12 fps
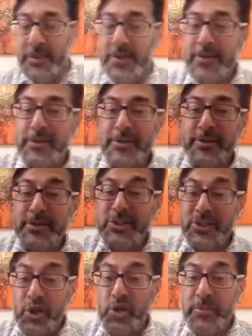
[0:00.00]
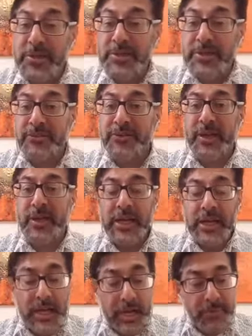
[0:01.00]
Yeah? Because there's so much stuff here.
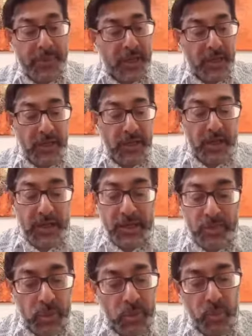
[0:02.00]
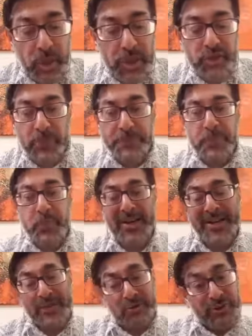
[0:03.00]
I mean, I, I run workshops
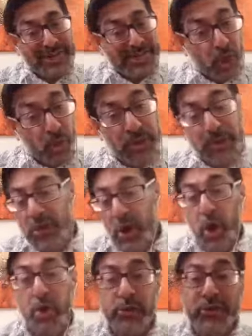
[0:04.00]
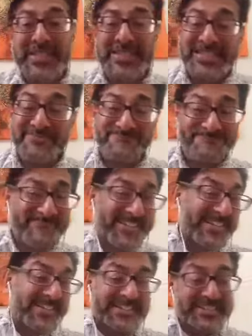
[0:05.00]
where I really go into the whole of this and,
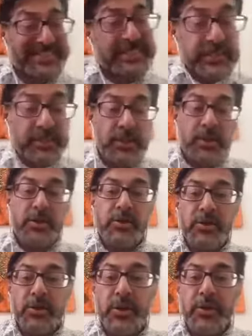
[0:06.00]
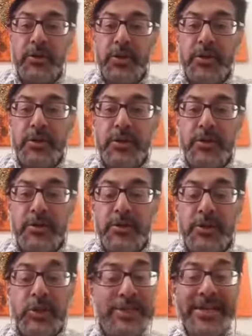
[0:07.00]
you know,
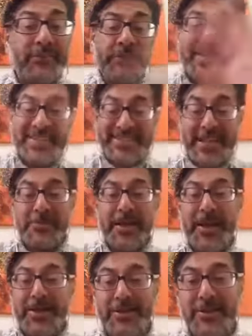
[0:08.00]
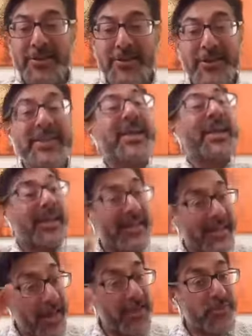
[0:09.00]
you'll never be the same again in
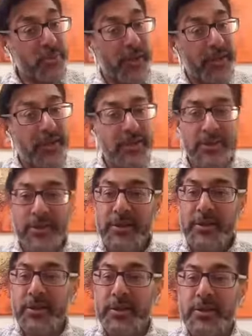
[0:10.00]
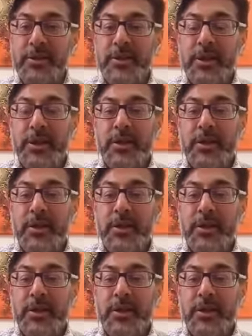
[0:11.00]
a nice way. Yeah?